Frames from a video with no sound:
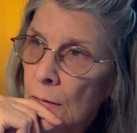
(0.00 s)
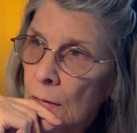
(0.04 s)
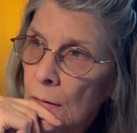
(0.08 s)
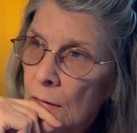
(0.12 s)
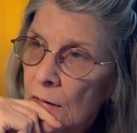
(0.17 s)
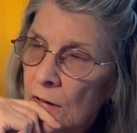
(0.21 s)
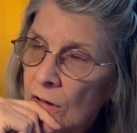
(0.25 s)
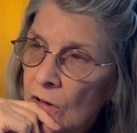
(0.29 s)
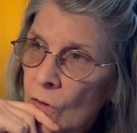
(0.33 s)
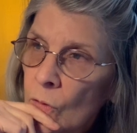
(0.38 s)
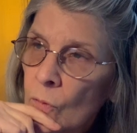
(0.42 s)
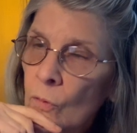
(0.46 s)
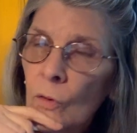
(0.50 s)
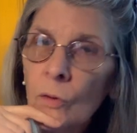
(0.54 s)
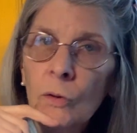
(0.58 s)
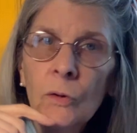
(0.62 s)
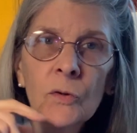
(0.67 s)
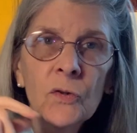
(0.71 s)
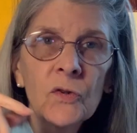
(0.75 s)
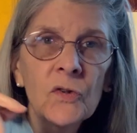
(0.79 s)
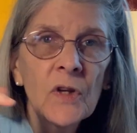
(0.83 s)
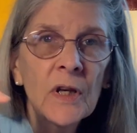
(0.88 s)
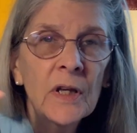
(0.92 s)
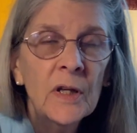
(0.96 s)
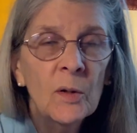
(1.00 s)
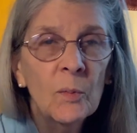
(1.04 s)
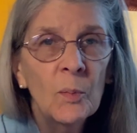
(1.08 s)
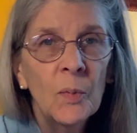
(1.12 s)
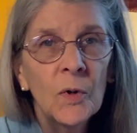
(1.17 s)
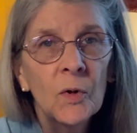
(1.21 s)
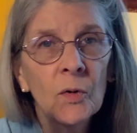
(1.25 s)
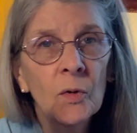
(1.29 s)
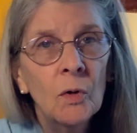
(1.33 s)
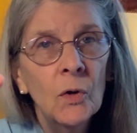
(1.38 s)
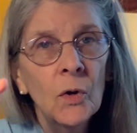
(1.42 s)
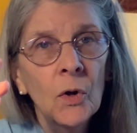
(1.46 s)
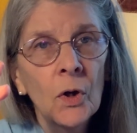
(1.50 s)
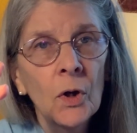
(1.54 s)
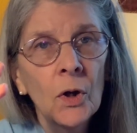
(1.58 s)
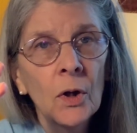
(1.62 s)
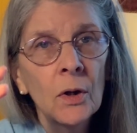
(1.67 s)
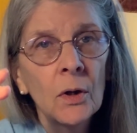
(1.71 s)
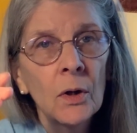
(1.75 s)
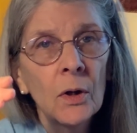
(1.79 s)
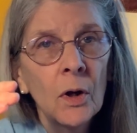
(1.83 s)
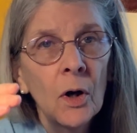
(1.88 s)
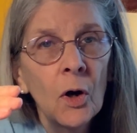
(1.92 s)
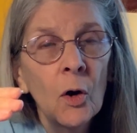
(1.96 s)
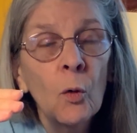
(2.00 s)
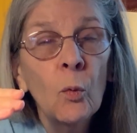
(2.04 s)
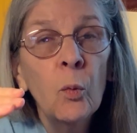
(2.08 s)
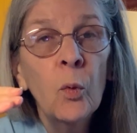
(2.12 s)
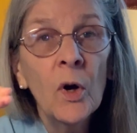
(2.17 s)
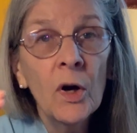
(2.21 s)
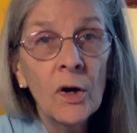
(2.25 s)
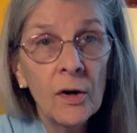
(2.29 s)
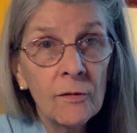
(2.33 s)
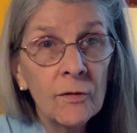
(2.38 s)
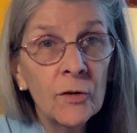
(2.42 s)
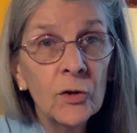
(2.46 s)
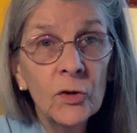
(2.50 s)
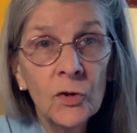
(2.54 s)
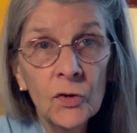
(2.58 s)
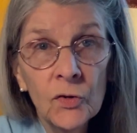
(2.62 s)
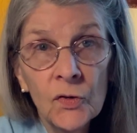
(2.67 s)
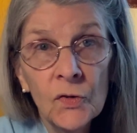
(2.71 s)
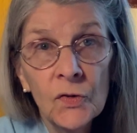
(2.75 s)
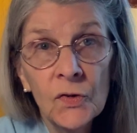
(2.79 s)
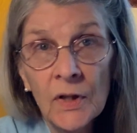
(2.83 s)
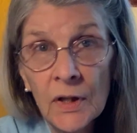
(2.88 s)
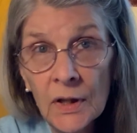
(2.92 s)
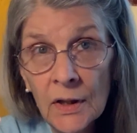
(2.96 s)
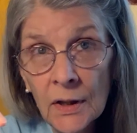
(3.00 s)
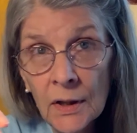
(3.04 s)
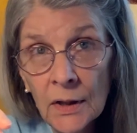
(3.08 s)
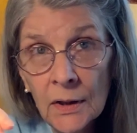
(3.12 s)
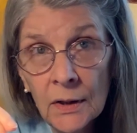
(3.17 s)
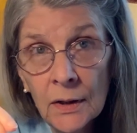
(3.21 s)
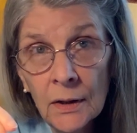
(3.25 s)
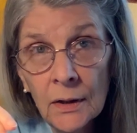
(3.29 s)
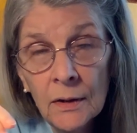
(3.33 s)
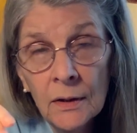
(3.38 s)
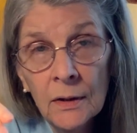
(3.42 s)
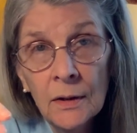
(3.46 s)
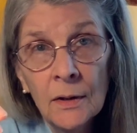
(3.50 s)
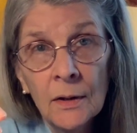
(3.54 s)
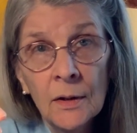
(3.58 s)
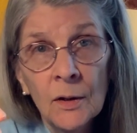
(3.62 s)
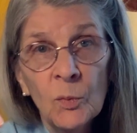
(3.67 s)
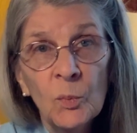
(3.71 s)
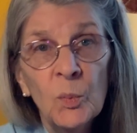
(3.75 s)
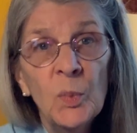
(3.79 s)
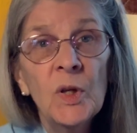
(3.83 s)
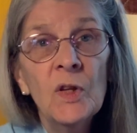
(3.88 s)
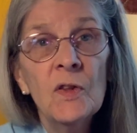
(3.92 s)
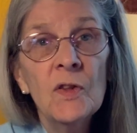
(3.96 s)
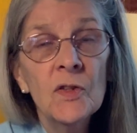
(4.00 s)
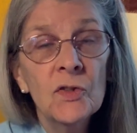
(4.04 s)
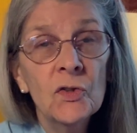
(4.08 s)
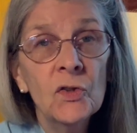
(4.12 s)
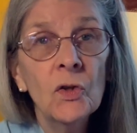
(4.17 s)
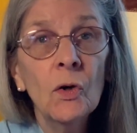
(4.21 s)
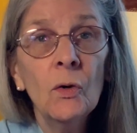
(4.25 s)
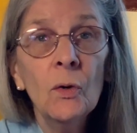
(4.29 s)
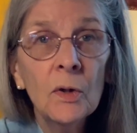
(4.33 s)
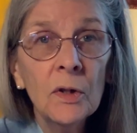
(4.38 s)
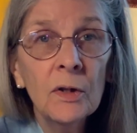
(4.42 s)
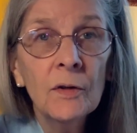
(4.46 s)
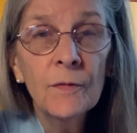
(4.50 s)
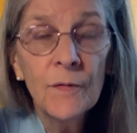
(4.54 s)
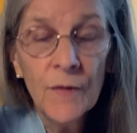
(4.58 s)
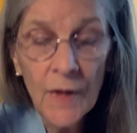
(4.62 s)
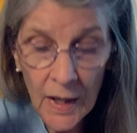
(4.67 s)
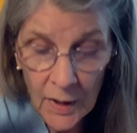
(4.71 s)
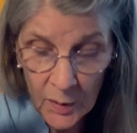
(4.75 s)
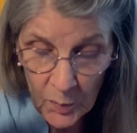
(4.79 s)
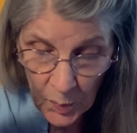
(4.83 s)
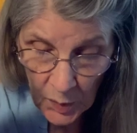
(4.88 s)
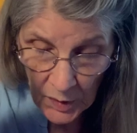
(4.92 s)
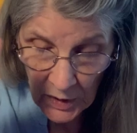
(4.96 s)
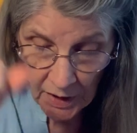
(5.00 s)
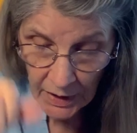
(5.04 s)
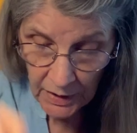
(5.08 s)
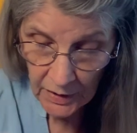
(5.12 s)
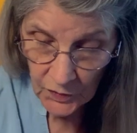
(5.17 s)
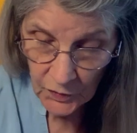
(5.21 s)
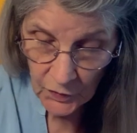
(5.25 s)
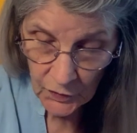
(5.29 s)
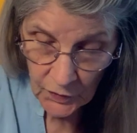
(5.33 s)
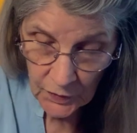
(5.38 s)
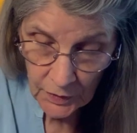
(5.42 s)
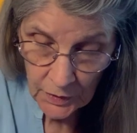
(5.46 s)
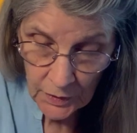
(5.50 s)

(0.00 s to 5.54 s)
I don't know who said it, but wherever you stand, be the soul of that place.